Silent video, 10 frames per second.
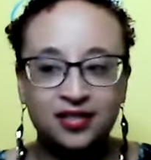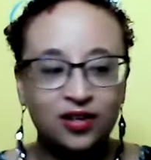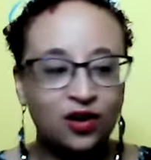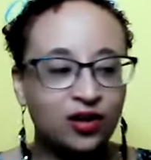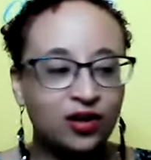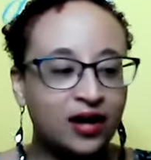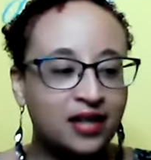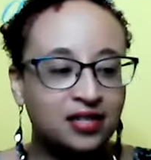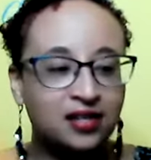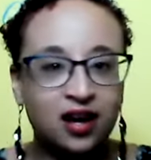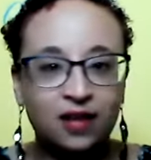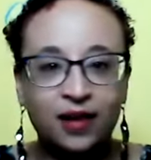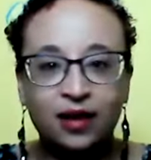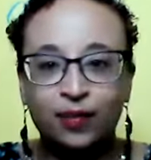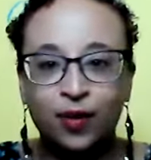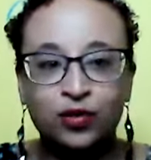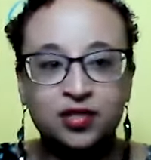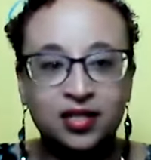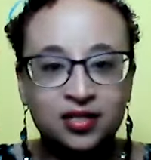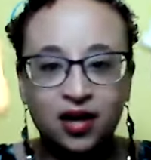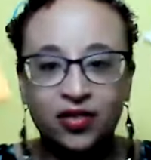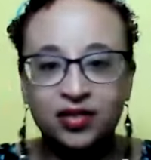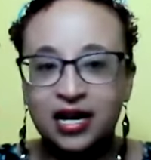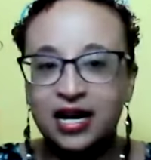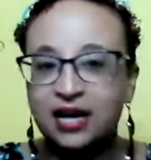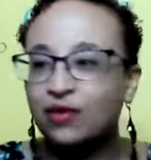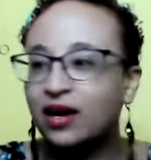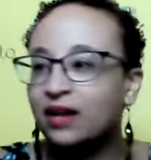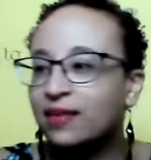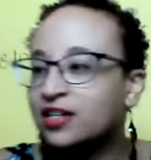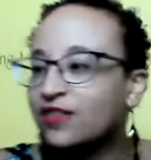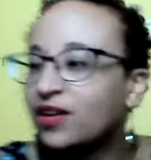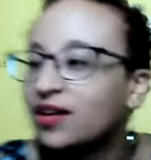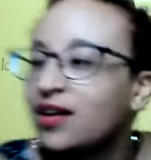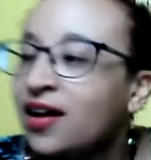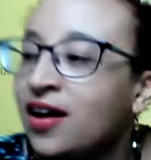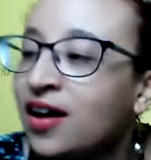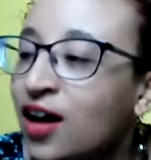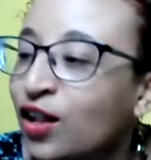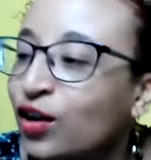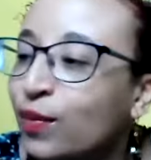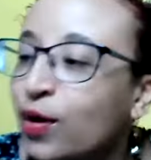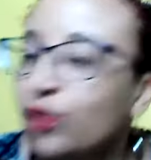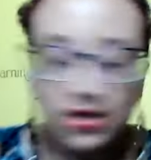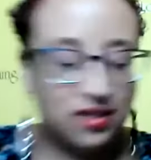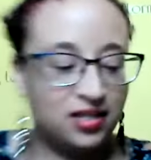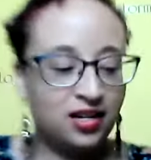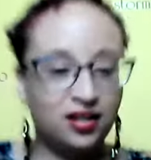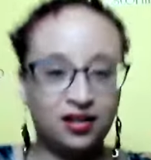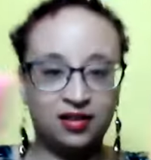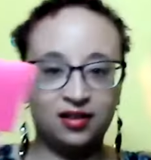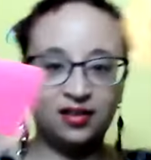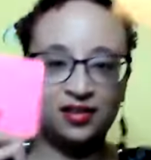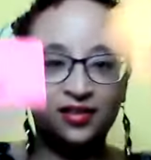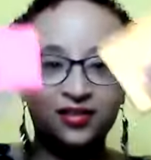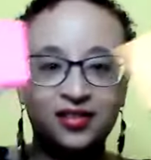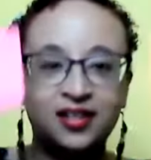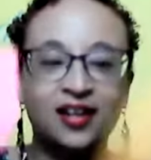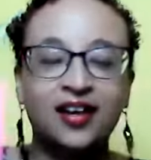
You know, you guys, I talk about the post-its all the time, right? My different color post-its here.